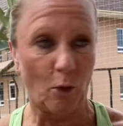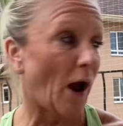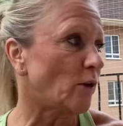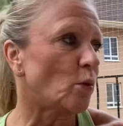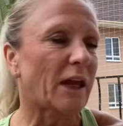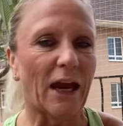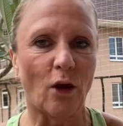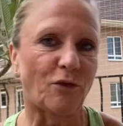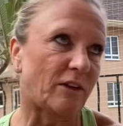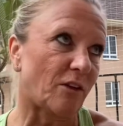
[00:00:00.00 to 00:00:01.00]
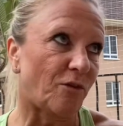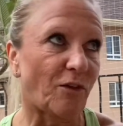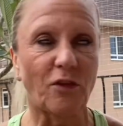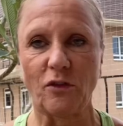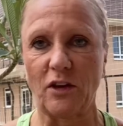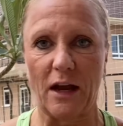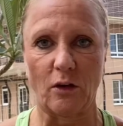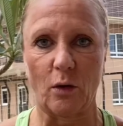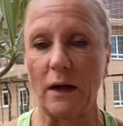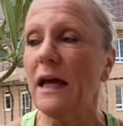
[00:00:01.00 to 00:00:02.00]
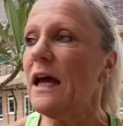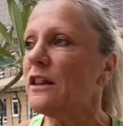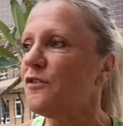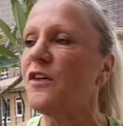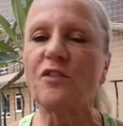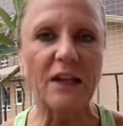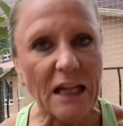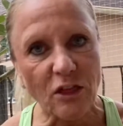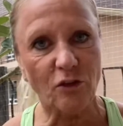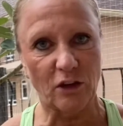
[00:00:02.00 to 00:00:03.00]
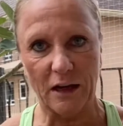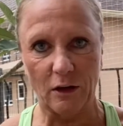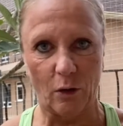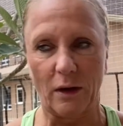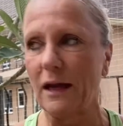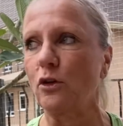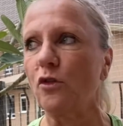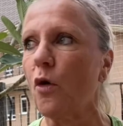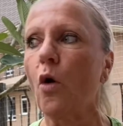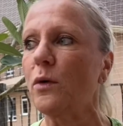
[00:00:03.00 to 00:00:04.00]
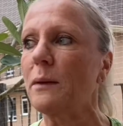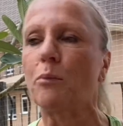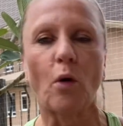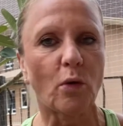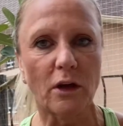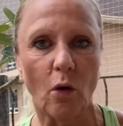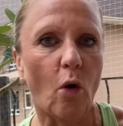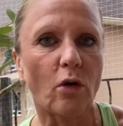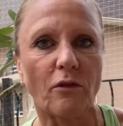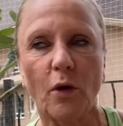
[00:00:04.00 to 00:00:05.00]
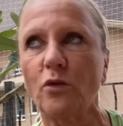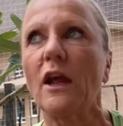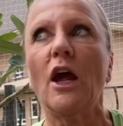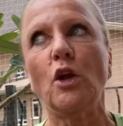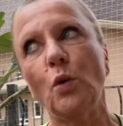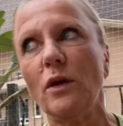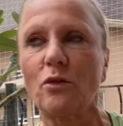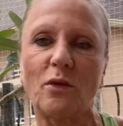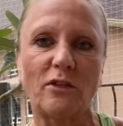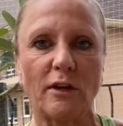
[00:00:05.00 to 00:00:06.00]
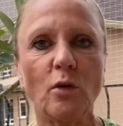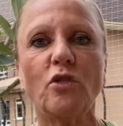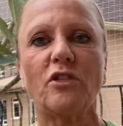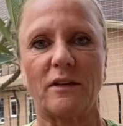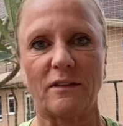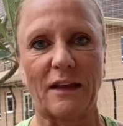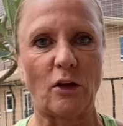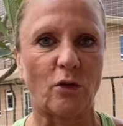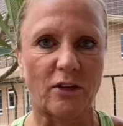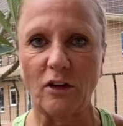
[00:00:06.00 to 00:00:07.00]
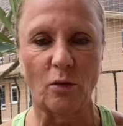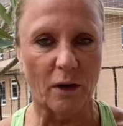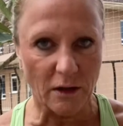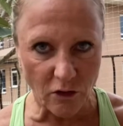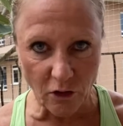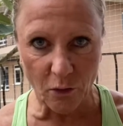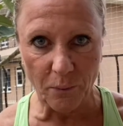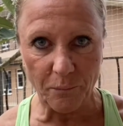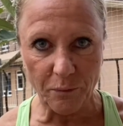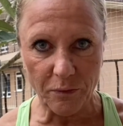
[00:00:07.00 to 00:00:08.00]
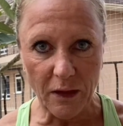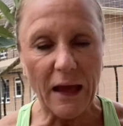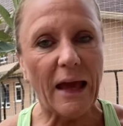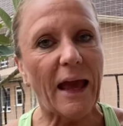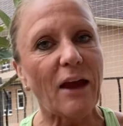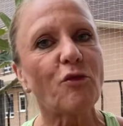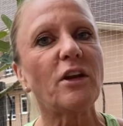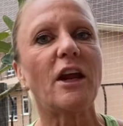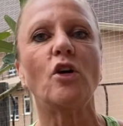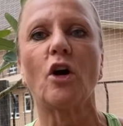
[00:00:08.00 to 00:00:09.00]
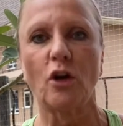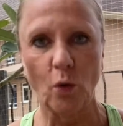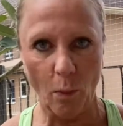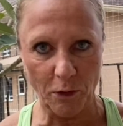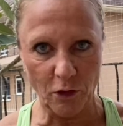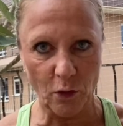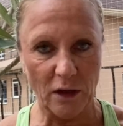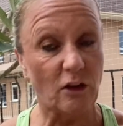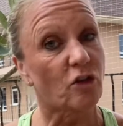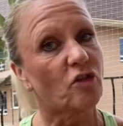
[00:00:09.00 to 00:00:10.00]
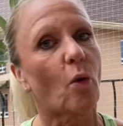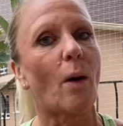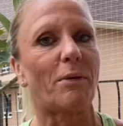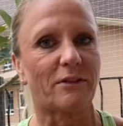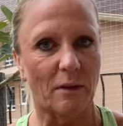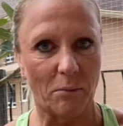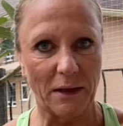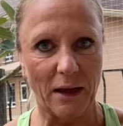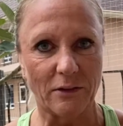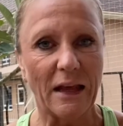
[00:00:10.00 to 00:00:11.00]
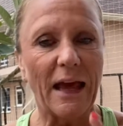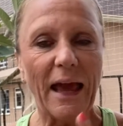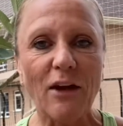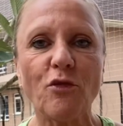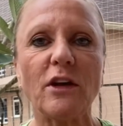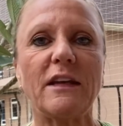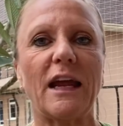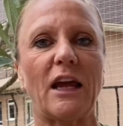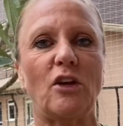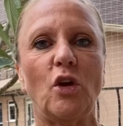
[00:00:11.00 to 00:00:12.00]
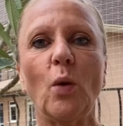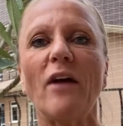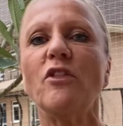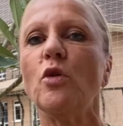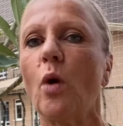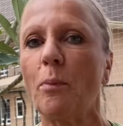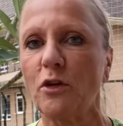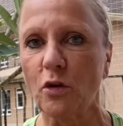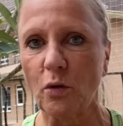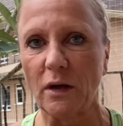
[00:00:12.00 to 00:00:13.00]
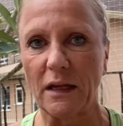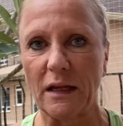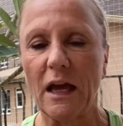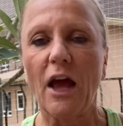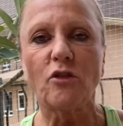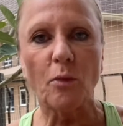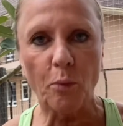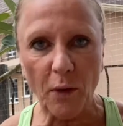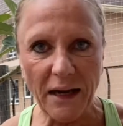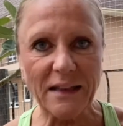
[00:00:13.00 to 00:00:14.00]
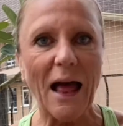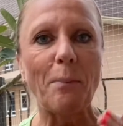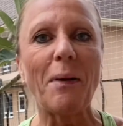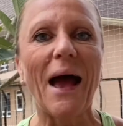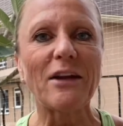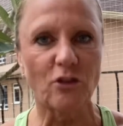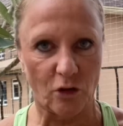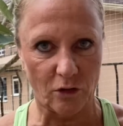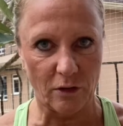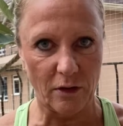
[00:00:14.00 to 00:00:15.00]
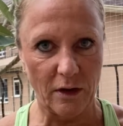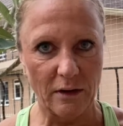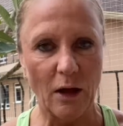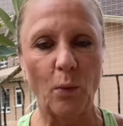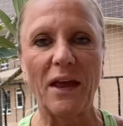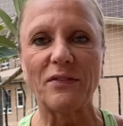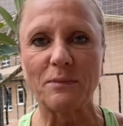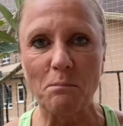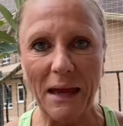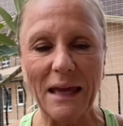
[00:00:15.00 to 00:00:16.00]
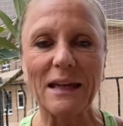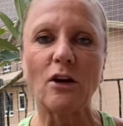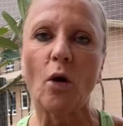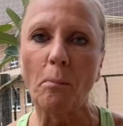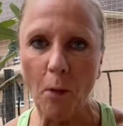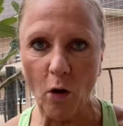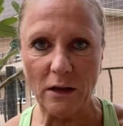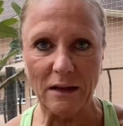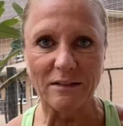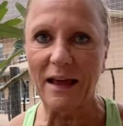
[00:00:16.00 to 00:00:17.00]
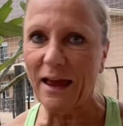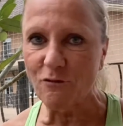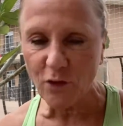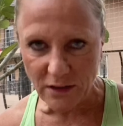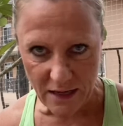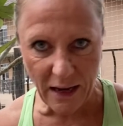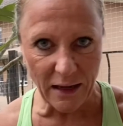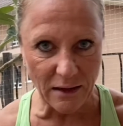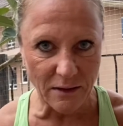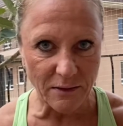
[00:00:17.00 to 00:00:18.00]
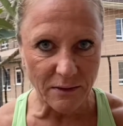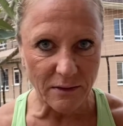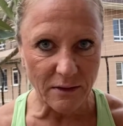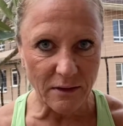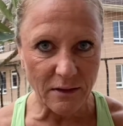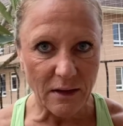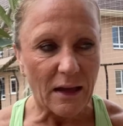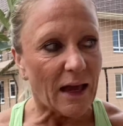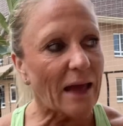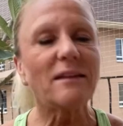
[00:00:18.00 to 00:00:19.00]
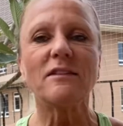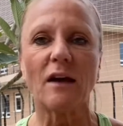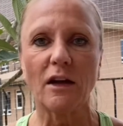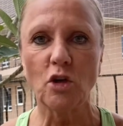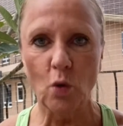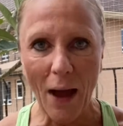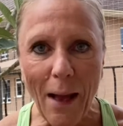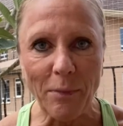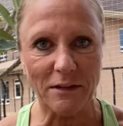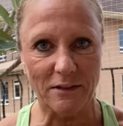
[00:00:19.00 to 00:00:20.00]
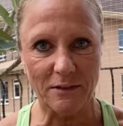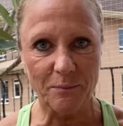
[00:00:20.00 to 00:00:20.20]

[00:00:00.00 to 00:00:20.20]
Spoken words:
I don't care if it's the 5th of January, the 15th of January, and you've already broken all of those New Year's resolutions that you said you were going to do. Every day you got a new opportunity to show up as somebody else. Every day you have a new opportunity to break that pattern that we have made in our bodies every day and design new habits.